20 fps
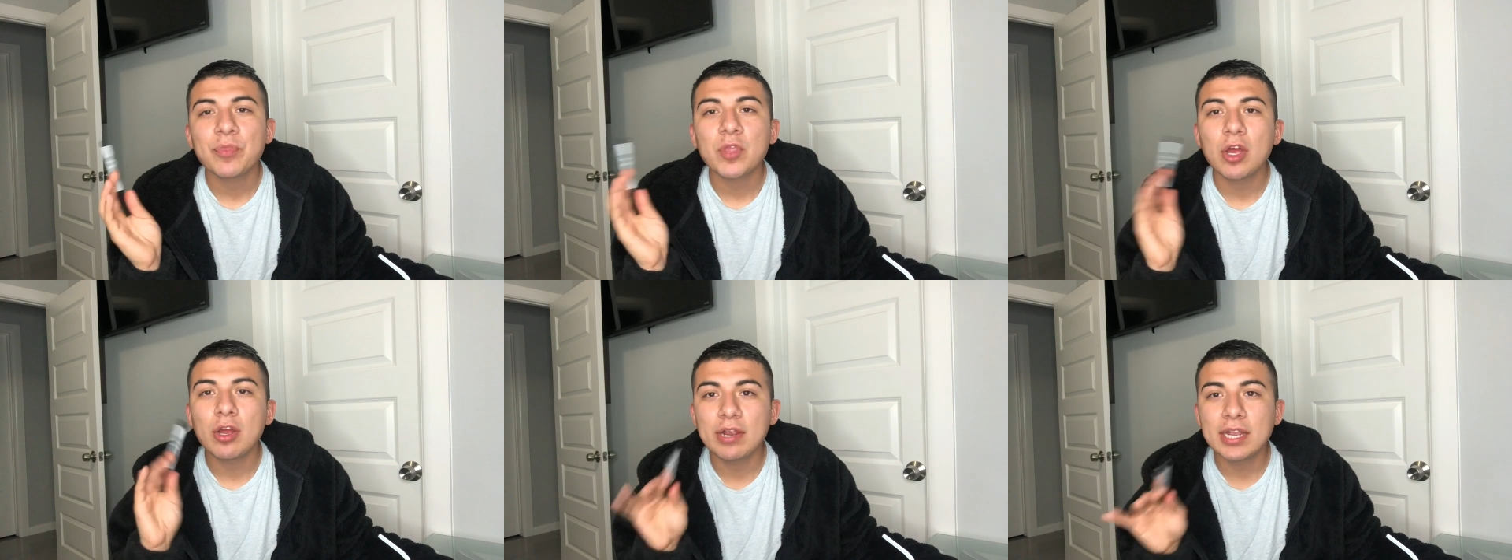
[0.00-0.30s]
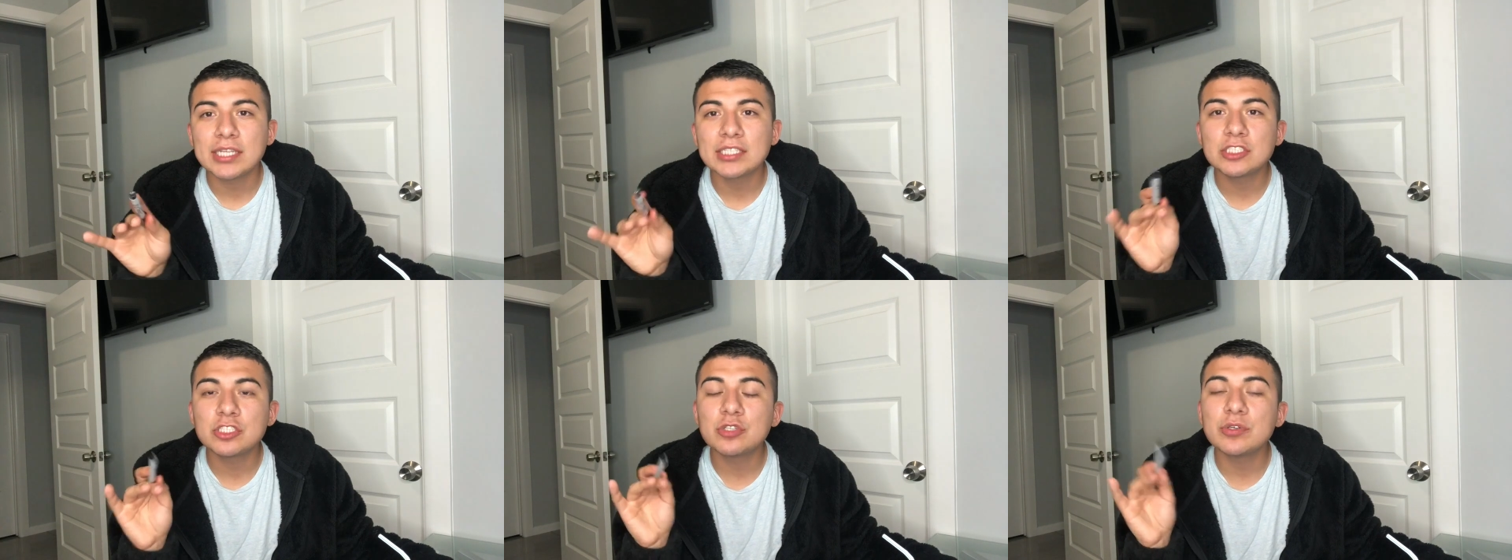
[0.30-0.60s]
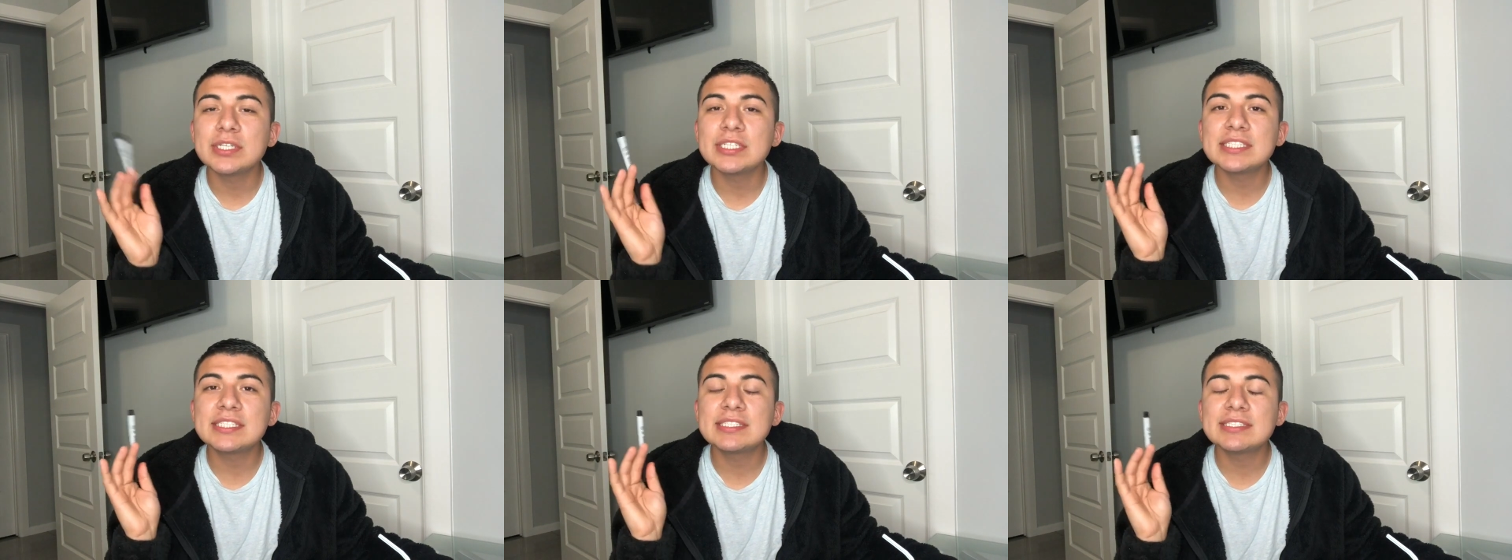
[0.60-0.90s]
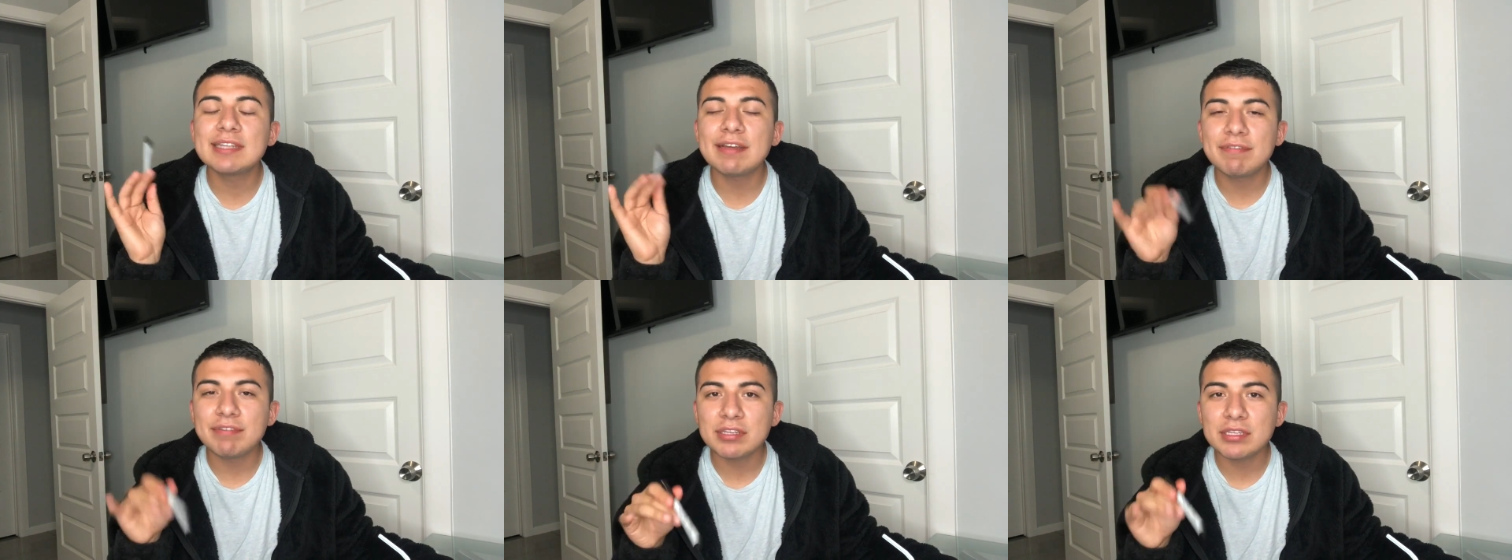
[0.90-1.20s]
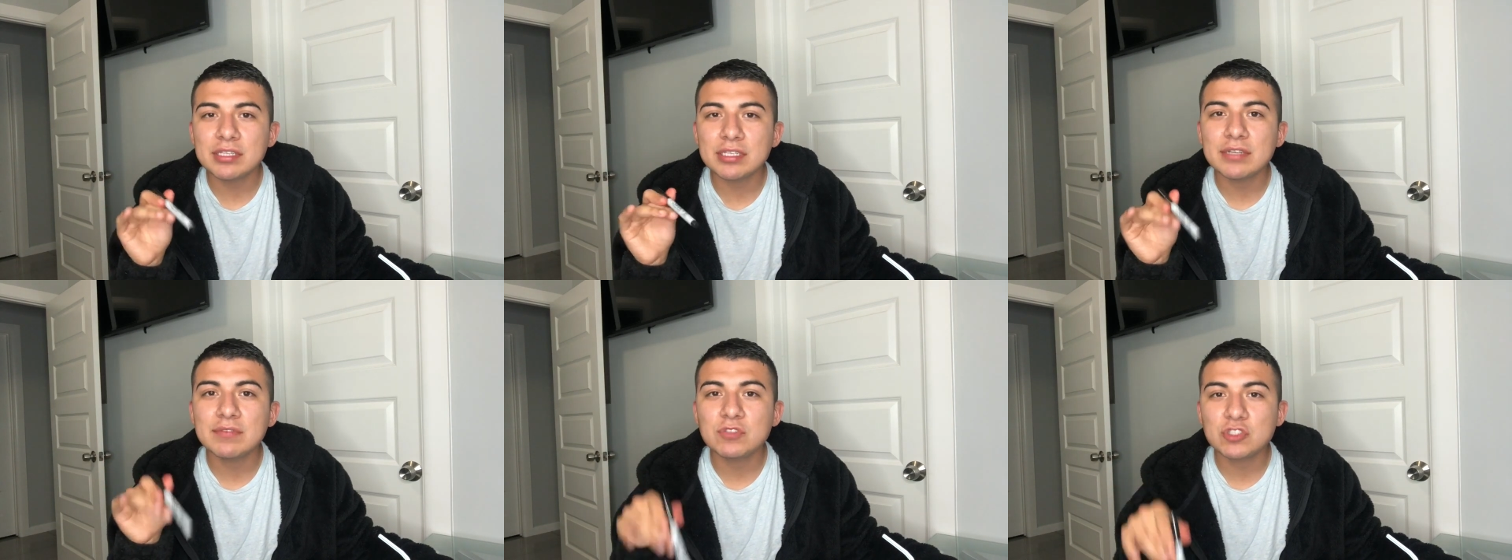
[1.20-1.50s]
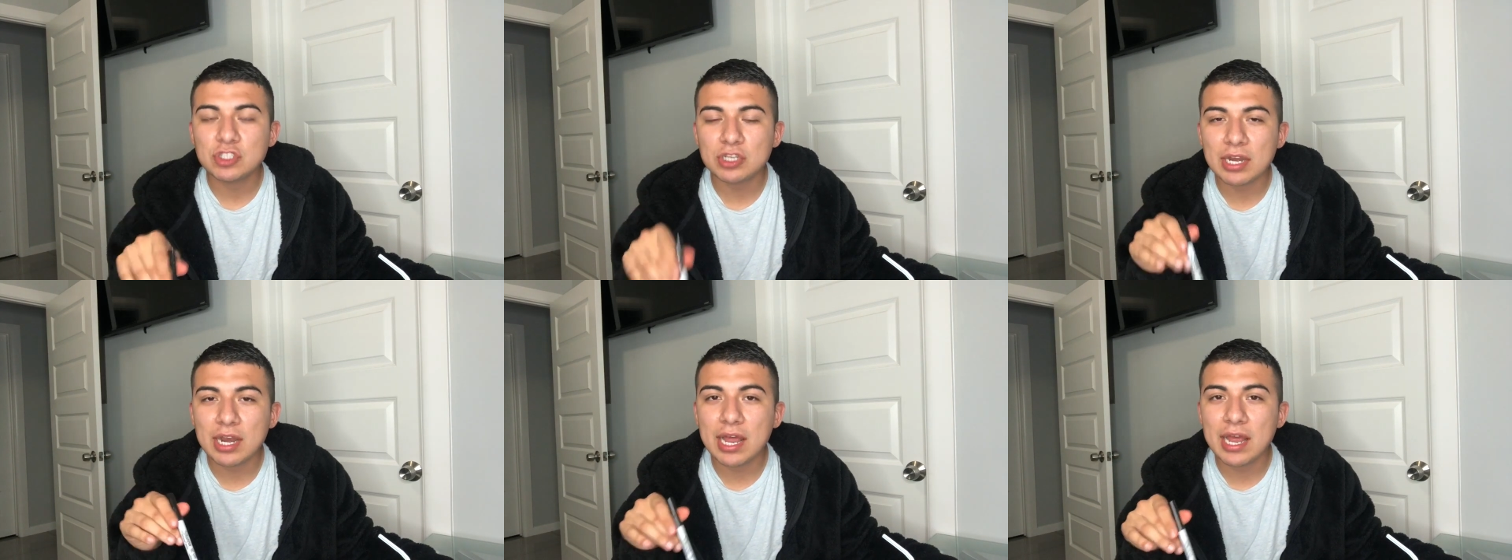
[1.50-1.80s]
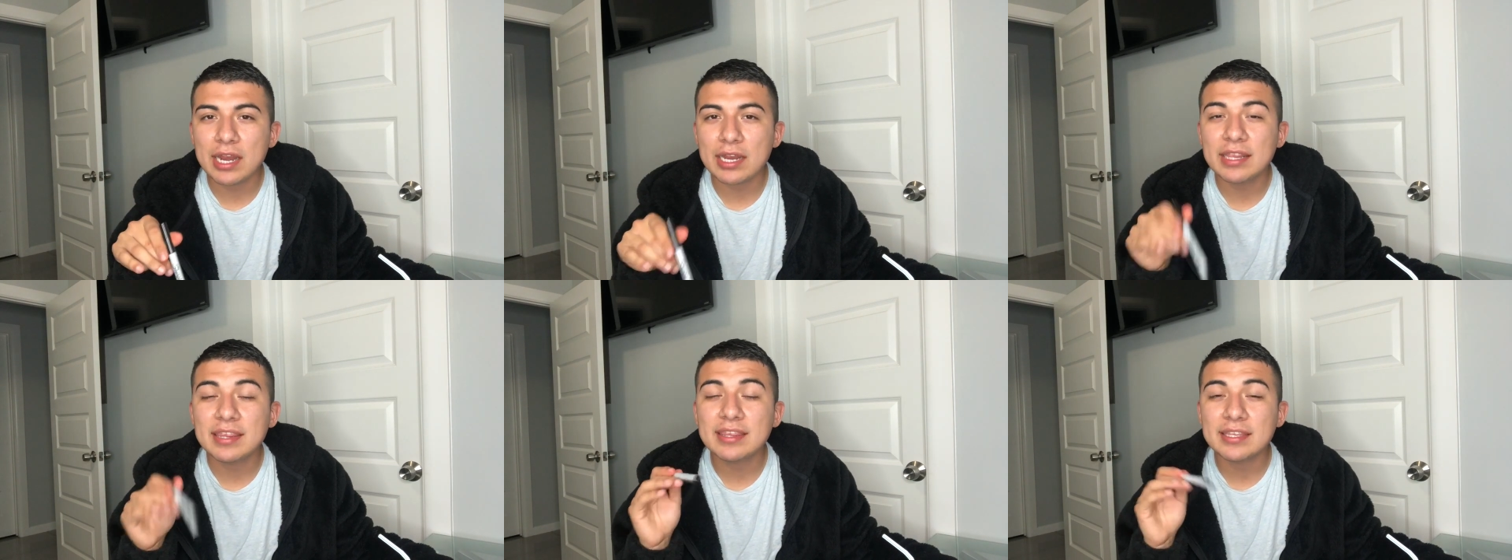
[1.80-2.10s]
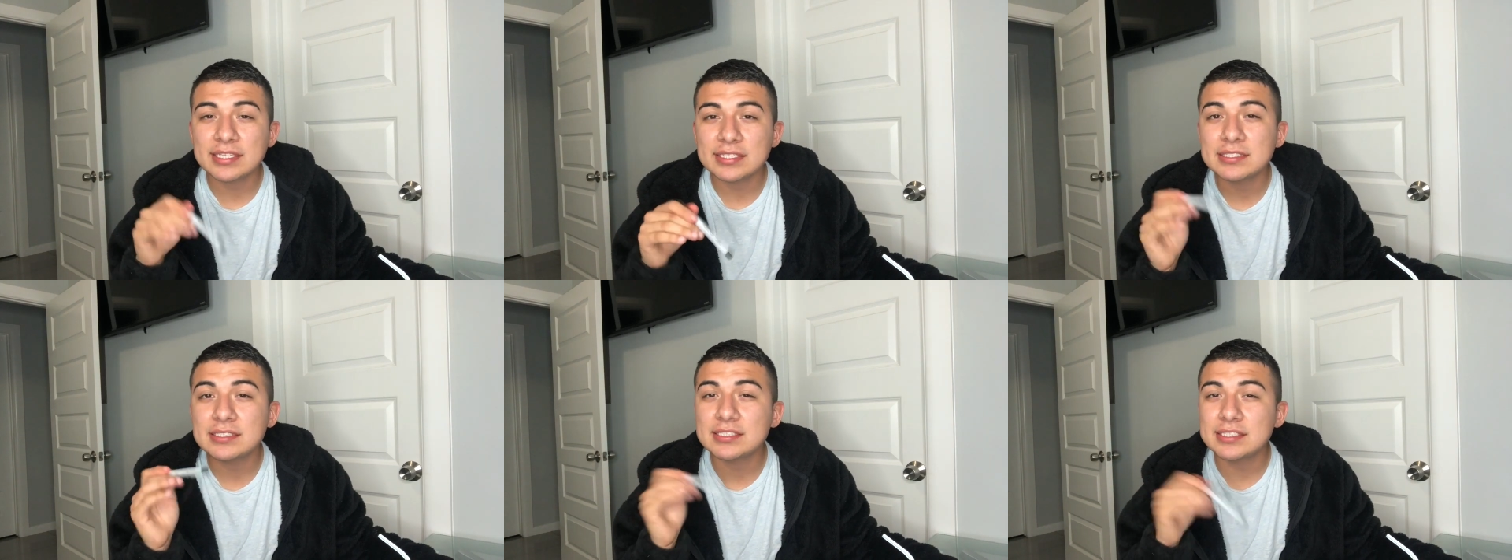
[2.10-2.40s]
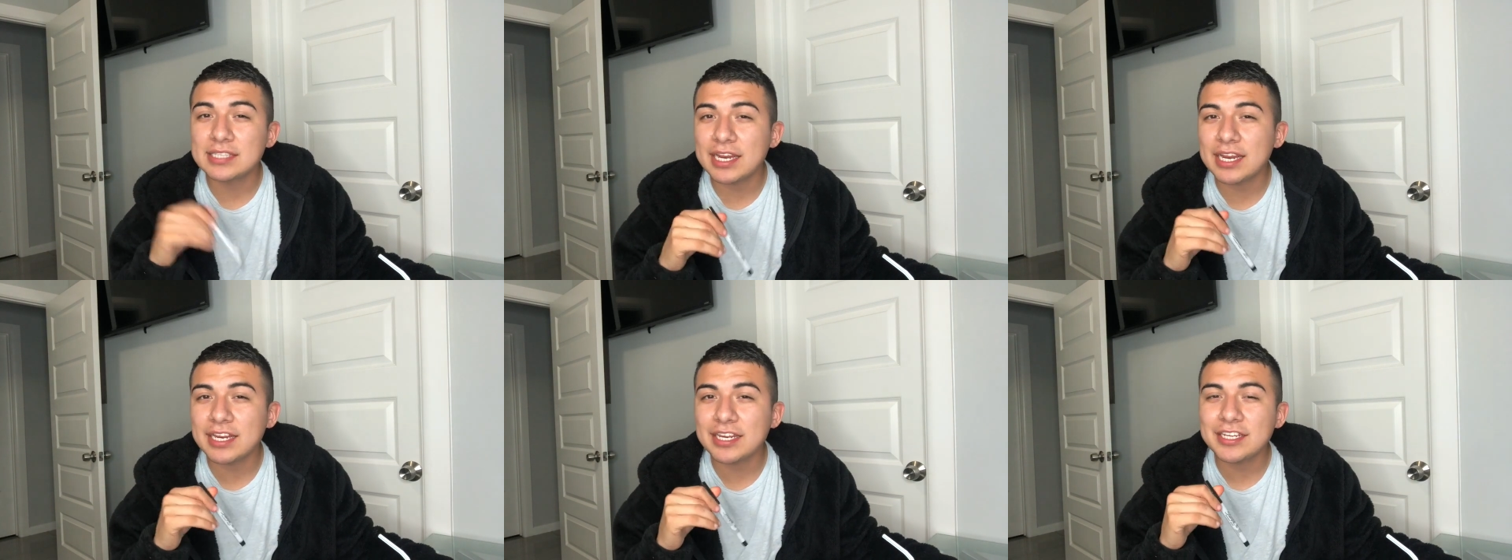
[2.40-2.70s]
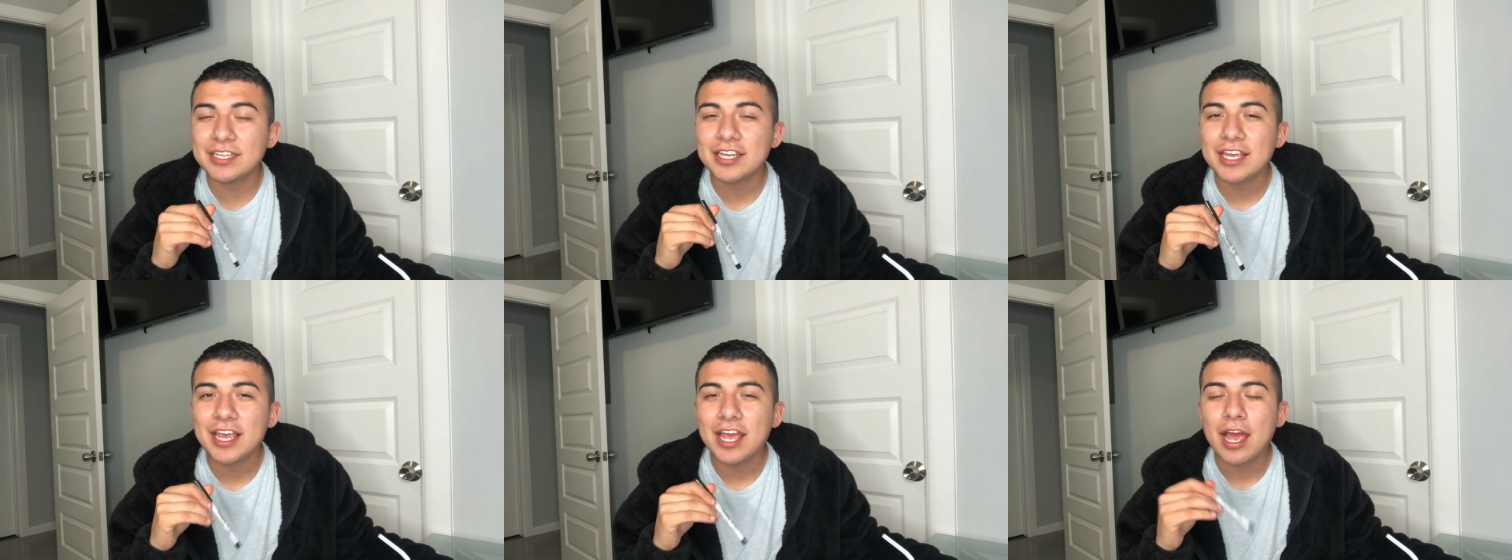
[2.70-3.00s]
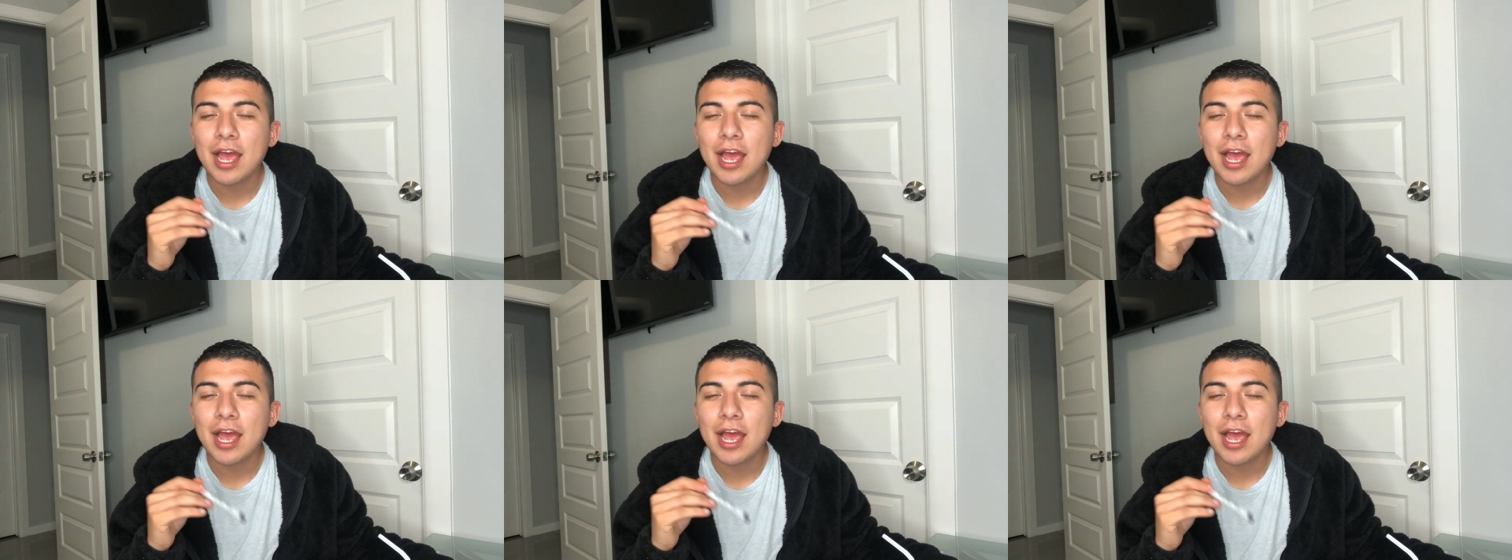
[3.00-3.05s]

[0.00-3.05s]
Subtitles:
Okay, so it's 7th of July, this day.